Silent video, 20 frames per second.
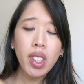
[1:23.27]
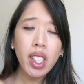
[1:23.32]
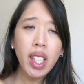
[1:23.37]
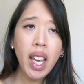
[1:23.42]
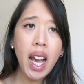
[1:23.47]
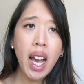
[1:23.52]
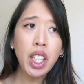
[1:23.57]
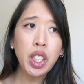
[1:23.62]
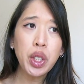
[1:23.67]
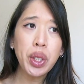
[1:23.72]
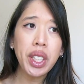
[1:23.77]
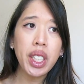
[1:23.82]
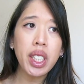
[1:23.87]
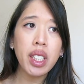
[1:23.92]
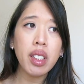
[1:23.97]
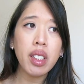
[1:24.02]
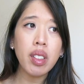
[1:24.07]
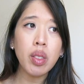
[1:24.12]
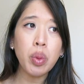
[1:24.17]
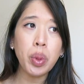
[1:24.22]

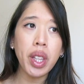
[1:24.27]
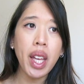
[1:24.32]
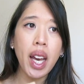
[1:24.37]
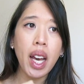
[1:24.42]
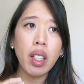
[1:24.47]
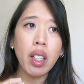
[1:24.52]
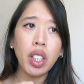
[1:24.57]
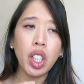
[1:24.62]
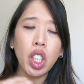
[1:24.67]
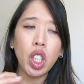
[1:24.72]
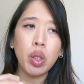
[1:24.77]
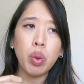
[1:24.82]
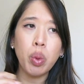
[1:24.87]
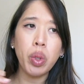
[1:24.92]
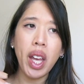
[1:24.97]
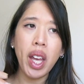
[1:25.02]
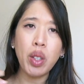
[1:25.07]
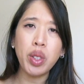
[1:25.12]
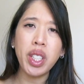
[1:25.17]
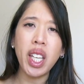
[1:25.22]
calories without, you know,
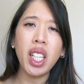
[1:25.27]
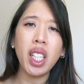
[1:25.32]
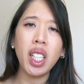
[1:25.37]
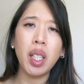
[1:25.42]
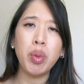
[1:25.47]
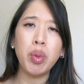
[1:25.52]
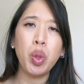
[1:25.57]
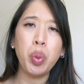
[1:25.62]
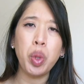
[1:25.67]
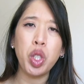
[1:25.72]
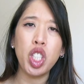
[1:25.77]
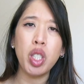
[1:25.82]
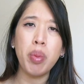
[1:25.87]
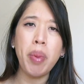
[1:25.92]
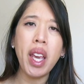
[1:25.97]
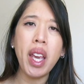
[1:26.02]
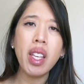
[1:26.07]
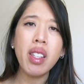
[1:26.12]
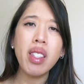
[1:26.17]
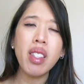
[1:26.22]
without taking up too much
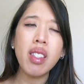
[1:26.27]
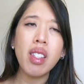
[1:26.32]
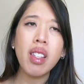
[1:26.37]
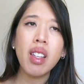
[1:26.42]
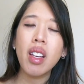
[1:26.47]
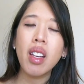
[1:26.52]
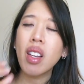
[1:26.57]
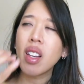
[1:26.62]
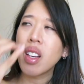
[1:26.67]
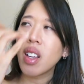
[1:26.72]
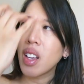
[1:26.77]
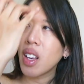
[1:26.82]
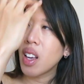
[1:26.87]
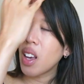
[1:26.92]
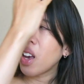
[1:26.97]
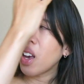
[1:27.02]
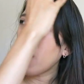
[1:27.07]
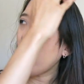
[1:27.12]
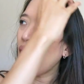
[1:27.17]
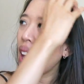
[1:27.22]
space.
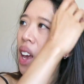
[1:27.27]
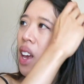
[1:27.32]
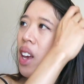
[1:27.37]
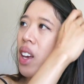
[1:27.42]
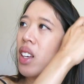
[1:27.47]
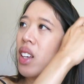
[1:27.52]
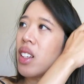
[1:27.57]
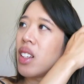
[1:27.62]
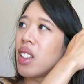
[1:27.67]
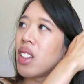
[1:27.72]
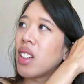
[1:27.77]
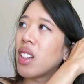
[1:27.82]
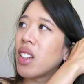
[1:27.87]
And